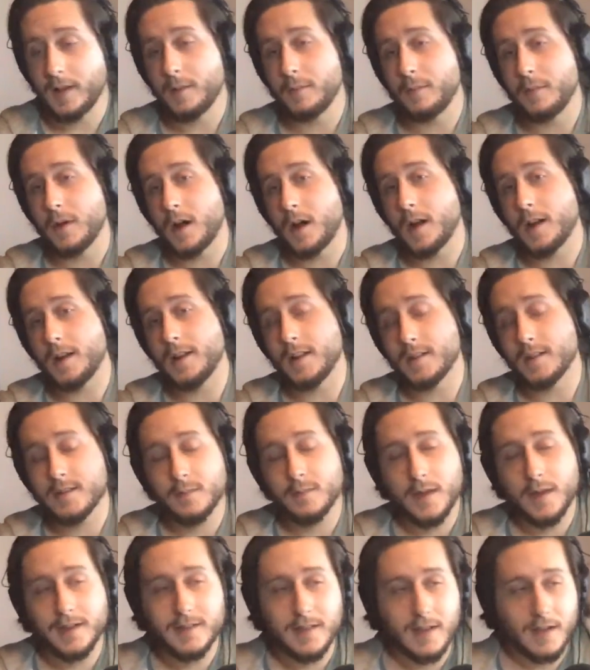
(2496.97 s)
but it
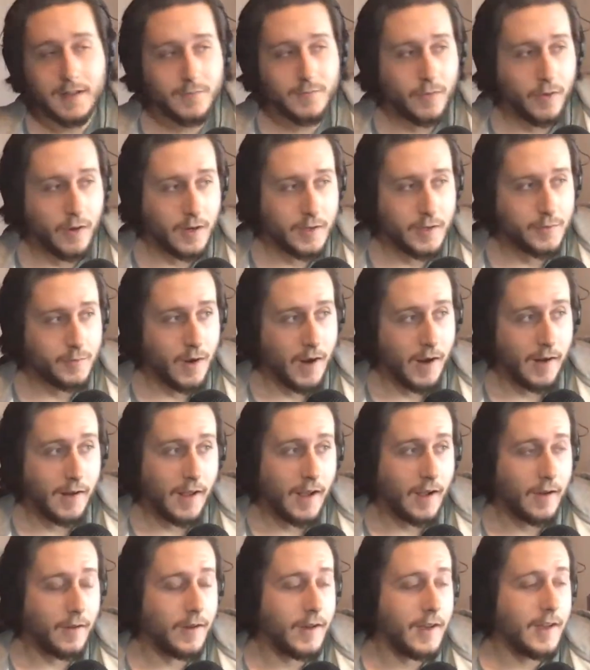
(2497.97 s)
doesn't make sense for us right
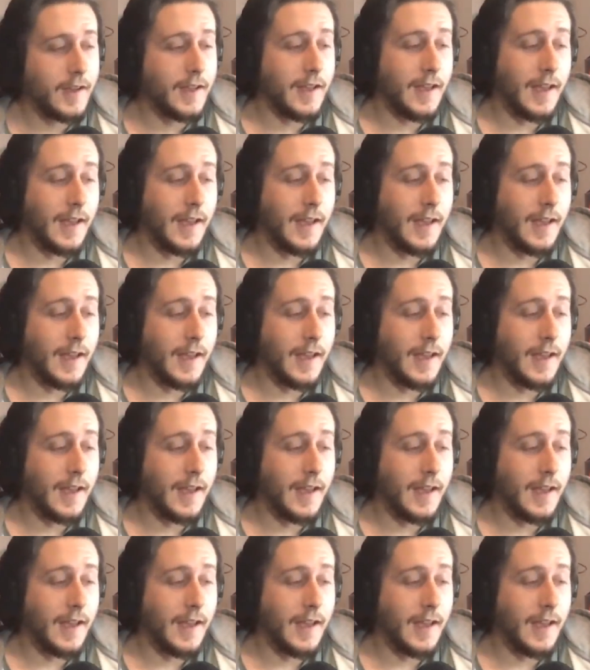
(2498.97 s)
now.